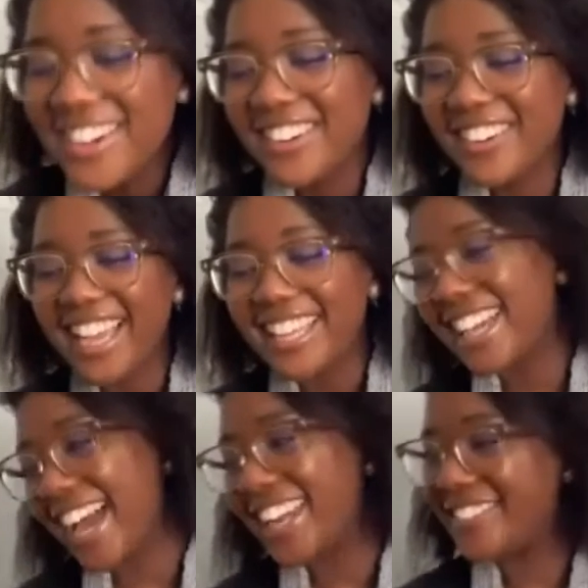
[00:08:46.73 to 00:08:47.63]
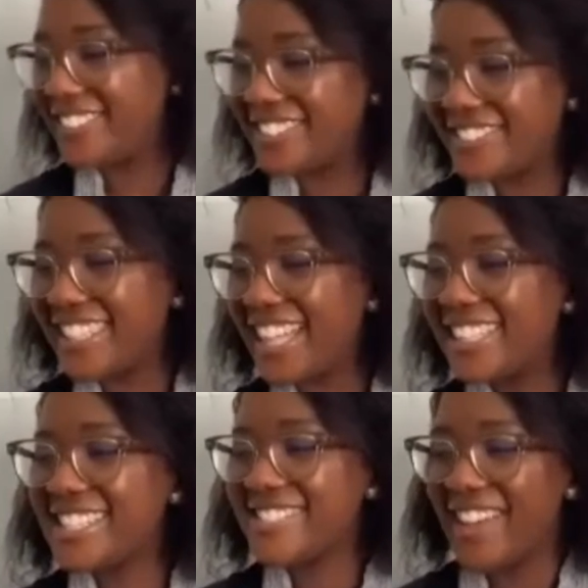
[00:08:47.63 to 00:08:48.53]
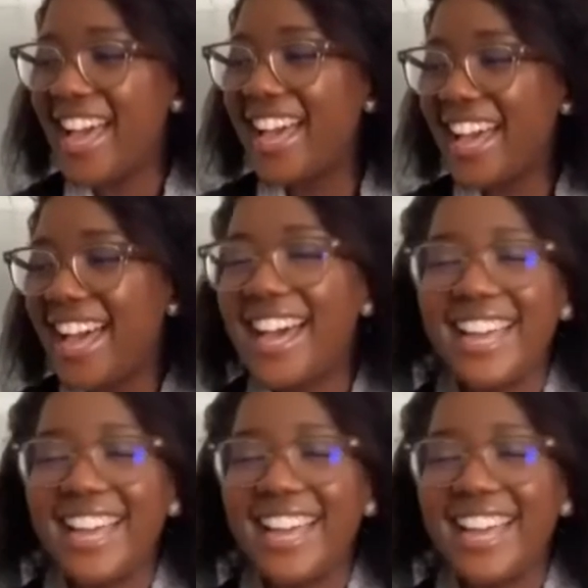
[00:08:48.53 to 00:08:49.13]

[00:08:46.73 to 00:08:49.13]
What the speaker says: Why you gotta put me on the spot?